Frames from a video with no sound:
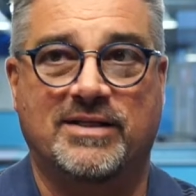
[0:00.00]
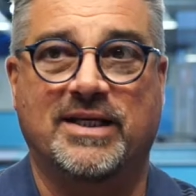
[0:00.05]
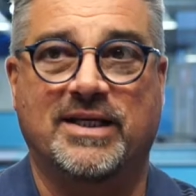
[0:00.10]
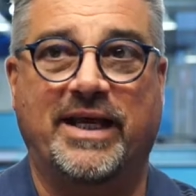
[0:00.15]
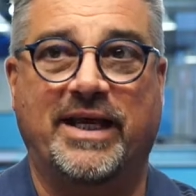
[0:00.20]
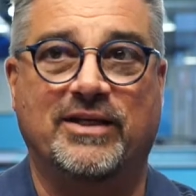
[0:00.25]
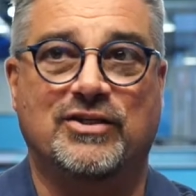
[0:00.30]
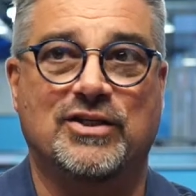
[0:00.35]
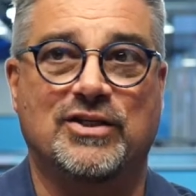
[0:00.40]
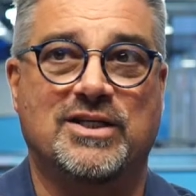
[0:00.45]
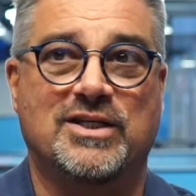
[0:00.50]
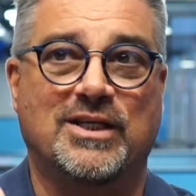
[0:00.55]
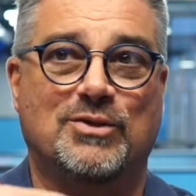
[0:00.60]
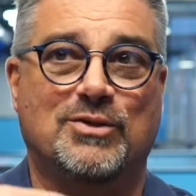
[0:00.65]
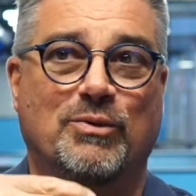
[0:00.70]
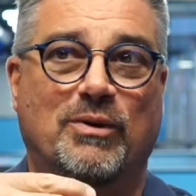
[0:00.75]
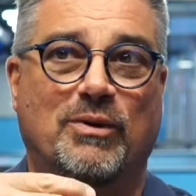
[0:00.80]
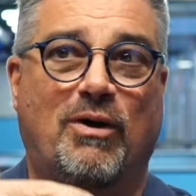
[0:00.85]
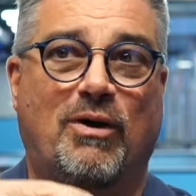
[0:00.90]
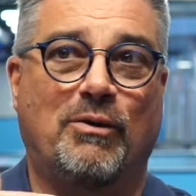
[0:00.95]
agencies
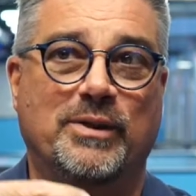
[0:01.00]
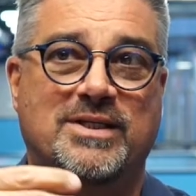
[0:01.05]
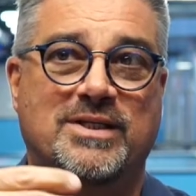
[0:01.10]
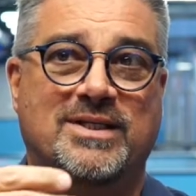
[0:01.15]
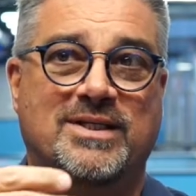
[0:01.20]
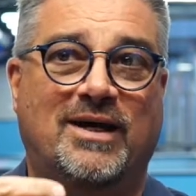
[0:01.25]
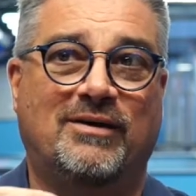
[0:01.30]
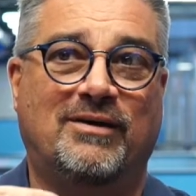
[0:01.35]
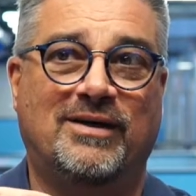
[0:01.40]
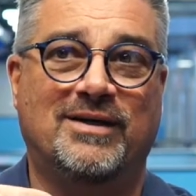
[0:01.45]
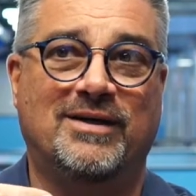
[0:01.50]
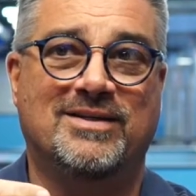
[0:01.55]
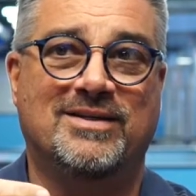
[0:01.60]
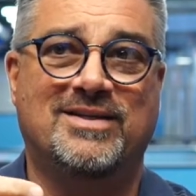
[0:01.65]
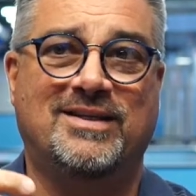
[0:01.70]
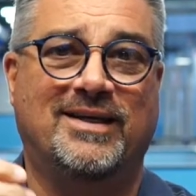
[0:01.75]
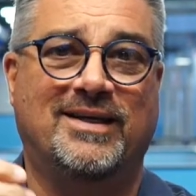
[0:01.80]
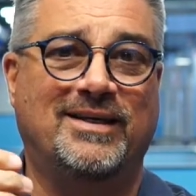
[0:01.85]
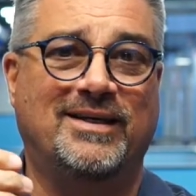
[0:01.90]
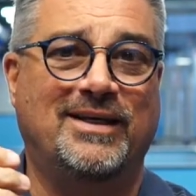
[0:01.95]
would always tell us
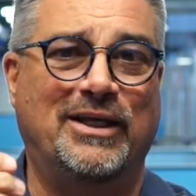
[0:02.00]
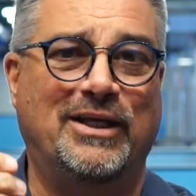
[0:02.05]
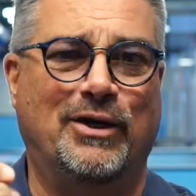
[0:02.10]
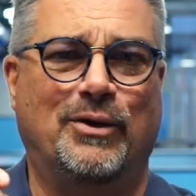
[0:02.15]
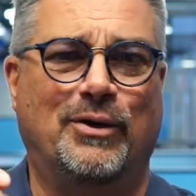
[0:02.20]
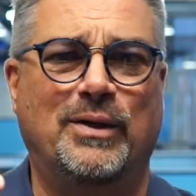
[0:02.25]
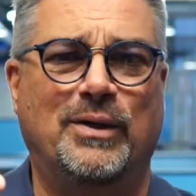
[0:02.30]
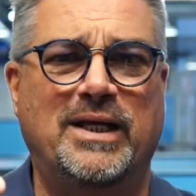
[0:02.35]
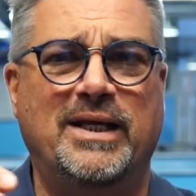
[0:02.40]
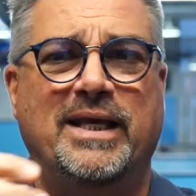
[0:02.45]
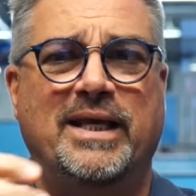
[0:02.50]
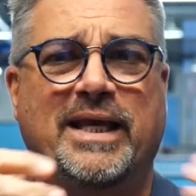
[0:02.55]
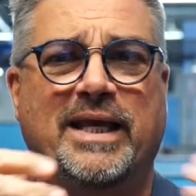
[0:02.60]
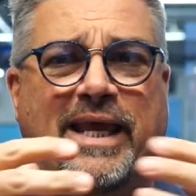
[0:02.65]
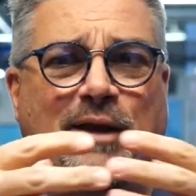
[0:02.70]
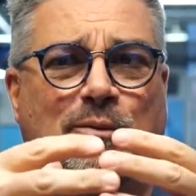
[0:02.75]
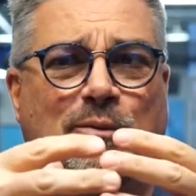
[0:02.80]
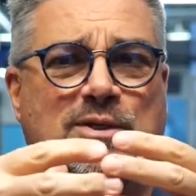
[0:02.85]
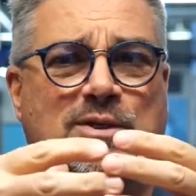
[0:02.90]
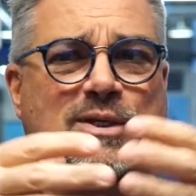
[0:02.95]
that,
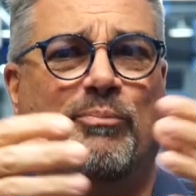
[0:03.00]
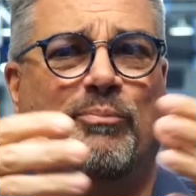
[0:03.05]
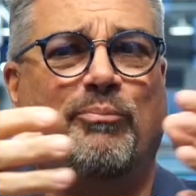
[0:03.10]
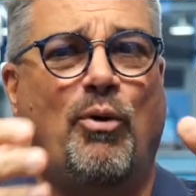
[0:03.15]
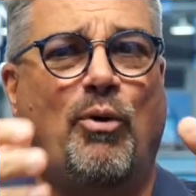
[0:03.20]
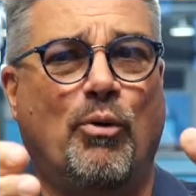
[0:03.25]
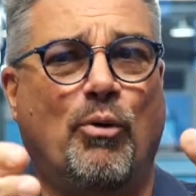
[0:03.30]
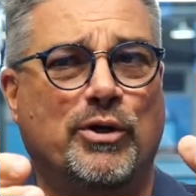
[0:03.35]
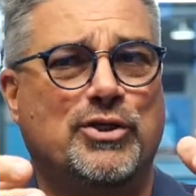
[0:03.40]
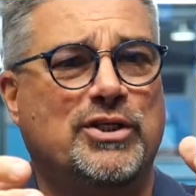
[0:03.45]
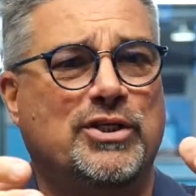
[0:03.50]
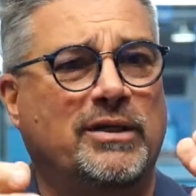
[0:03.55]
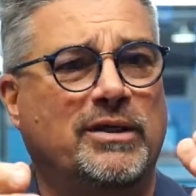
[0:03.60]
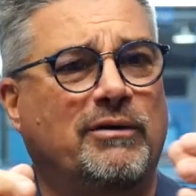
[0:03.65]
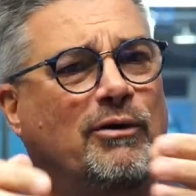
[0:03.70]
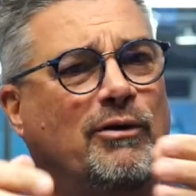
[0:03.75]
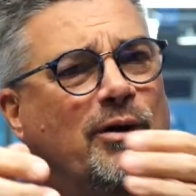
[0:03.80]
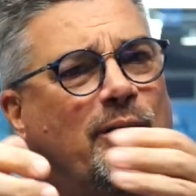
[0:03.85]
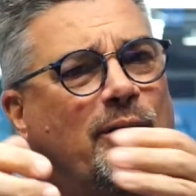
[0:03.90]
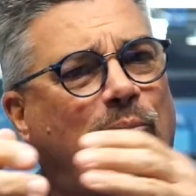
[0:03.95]
it was a portion
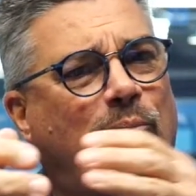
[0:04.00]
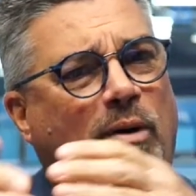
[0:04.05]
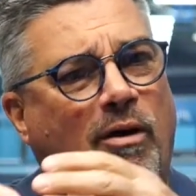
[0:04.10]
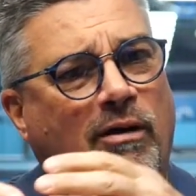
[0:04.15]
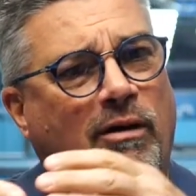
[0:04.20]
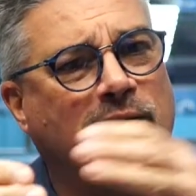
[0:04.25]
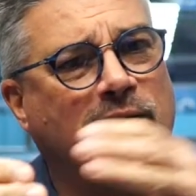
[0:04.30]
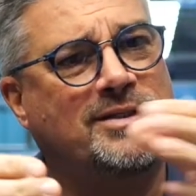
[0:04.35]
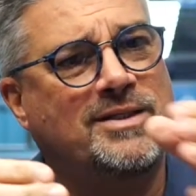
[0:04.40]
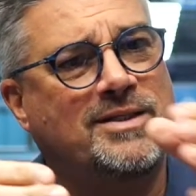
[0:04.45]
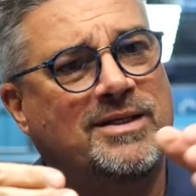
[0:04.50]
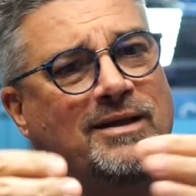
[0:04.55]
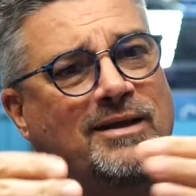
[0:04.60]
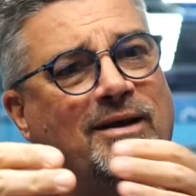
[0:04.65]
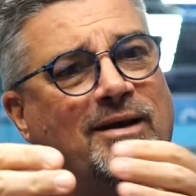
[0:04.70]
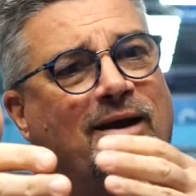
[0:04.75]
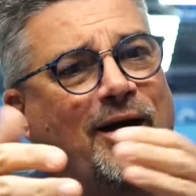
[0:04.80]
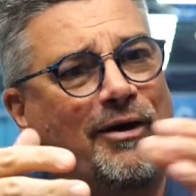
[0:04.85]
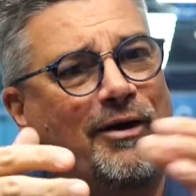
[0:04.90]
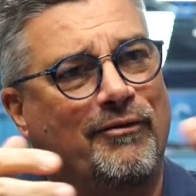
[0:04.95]
or a part
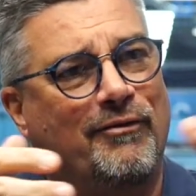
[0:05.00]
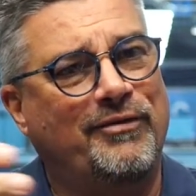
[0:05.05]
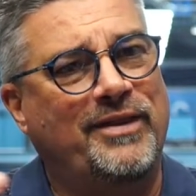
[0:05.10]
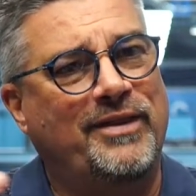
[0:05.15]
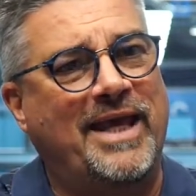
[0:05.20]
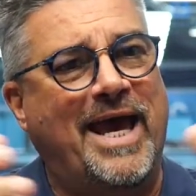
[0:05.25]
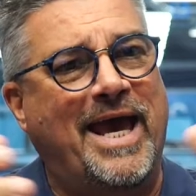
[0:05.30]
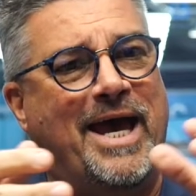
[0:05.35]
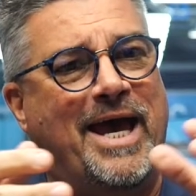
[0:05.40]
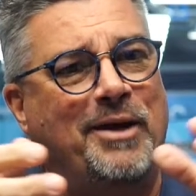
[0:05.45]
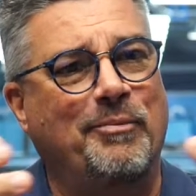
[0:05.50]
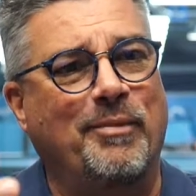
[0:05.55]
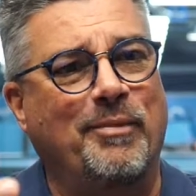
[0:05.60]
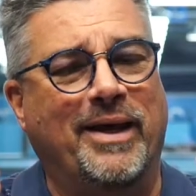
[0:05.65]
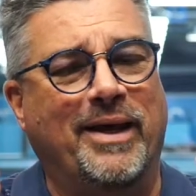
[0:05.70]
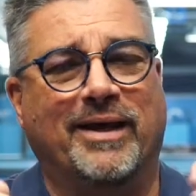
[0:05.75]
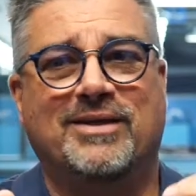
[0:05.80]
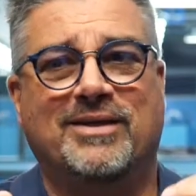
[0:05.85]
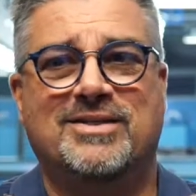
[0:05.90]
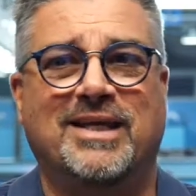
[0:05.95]
of the ad
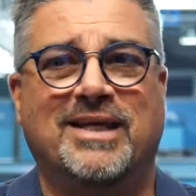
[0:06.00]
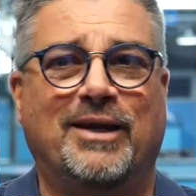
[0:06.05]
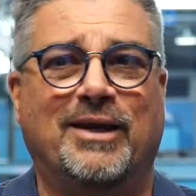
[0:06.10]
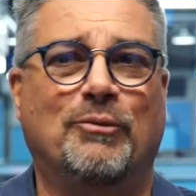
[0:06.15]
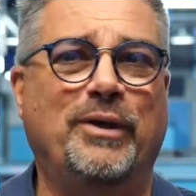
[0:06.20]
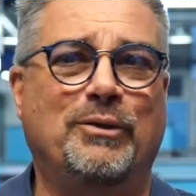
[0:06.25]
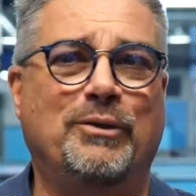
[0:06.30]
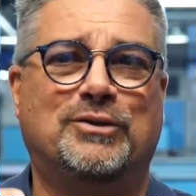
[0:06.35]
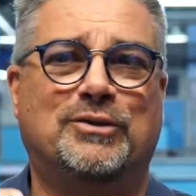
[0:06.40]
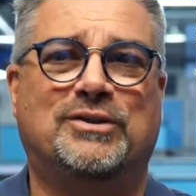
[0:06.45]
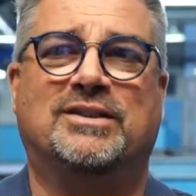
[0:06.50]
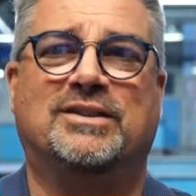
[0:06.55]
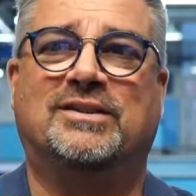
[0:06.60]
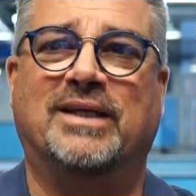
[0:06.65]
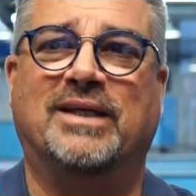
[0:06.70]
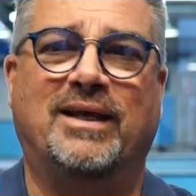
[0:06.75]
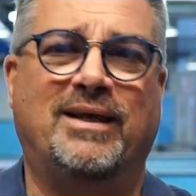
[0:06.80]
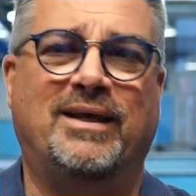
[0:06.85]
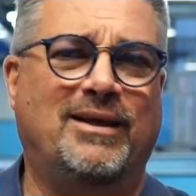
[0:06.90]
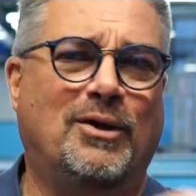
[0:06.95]
mix. And we used to
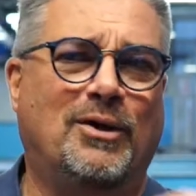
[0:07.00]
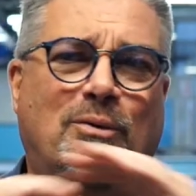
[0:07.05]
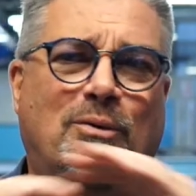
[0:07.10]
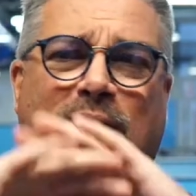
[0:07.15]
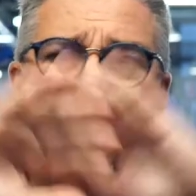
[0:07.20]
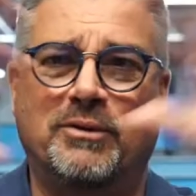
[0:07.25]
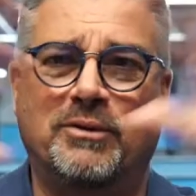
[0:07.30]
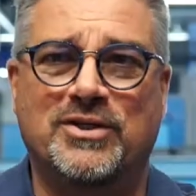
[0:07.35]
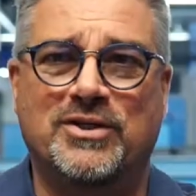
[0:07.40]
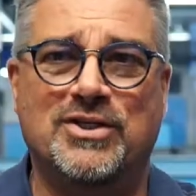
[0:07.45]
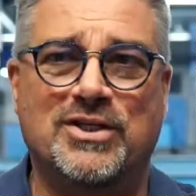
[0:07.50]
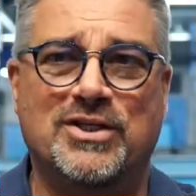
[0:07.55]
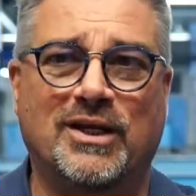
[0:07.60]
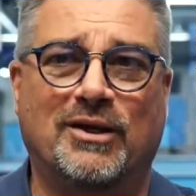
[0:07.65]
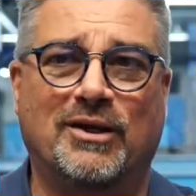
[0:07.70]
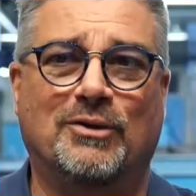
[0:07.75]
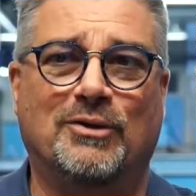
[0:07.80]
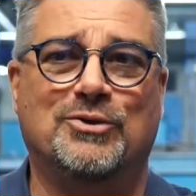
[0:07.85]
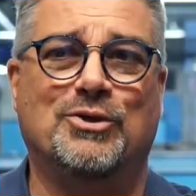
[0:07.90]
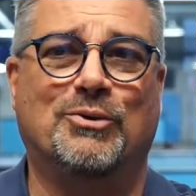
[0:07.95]
say, you know what, we're just going
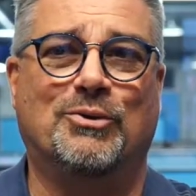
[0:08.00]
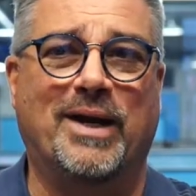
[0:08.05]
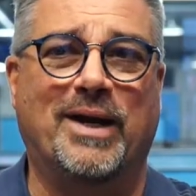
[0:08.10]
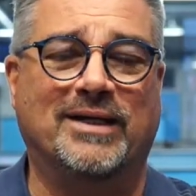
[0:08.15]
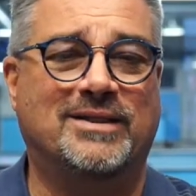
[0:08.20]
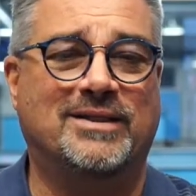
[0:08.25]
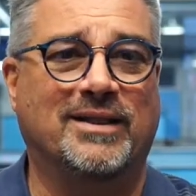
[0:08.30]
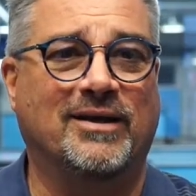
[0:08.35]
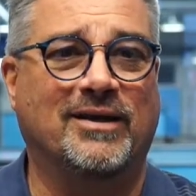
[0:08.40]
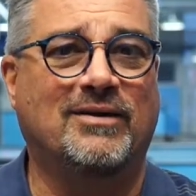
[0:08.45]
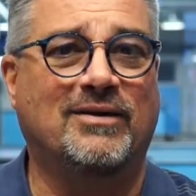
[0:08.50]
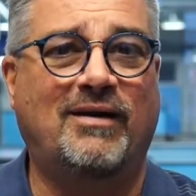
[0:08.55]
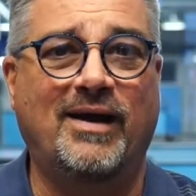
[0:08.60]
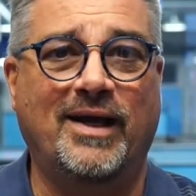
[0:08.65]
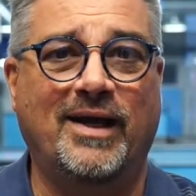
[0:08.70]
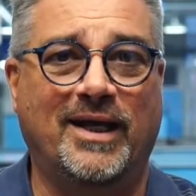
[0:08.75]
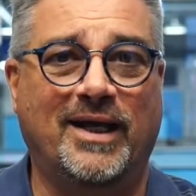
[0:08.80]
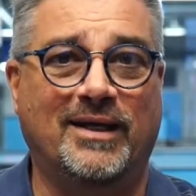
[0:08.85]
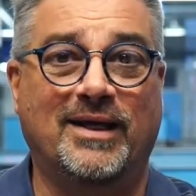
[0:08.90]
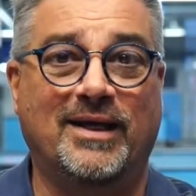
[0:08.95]
to go direct to the client.